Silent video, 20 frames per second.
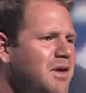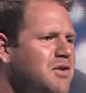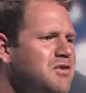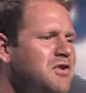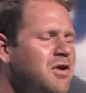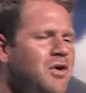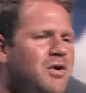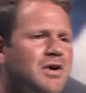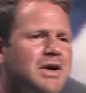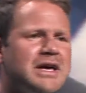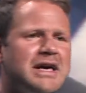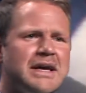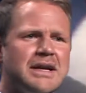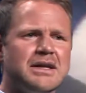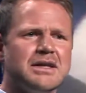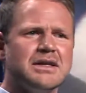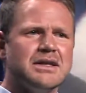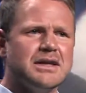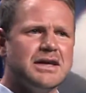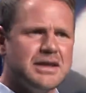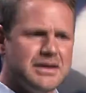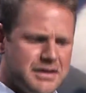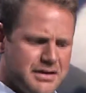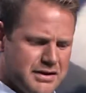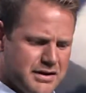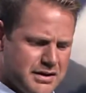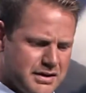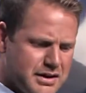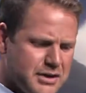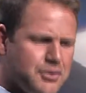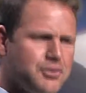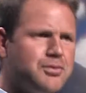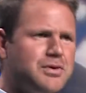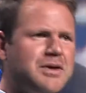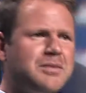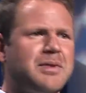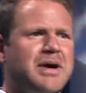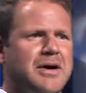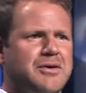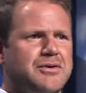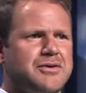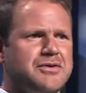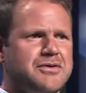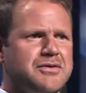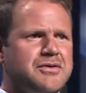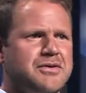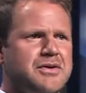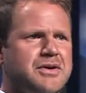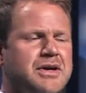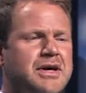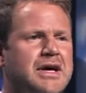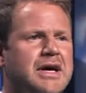So get the little rebounders.